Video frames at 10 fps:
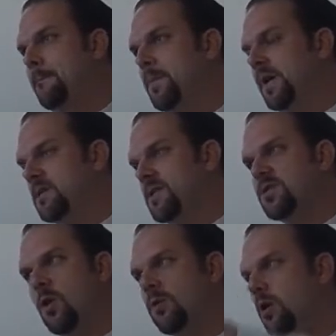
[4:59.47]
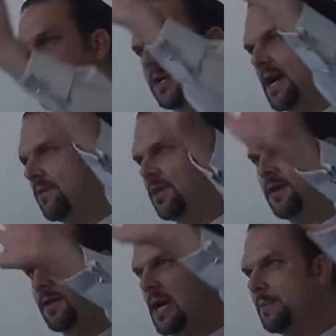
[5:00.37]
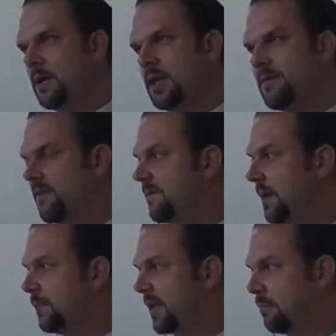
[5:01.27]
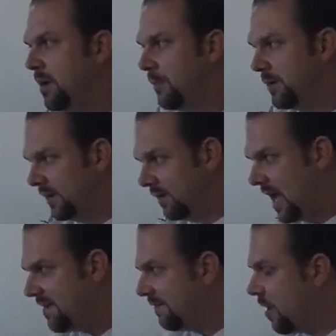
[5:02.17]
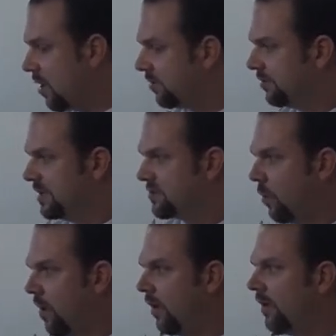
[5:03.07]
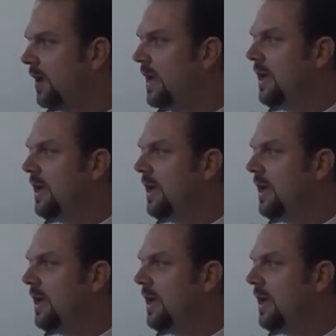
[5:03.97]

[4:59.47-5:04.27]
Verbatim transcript: Because this whole notion out there that I'm going to live a fumbling, bumbling life all through this world,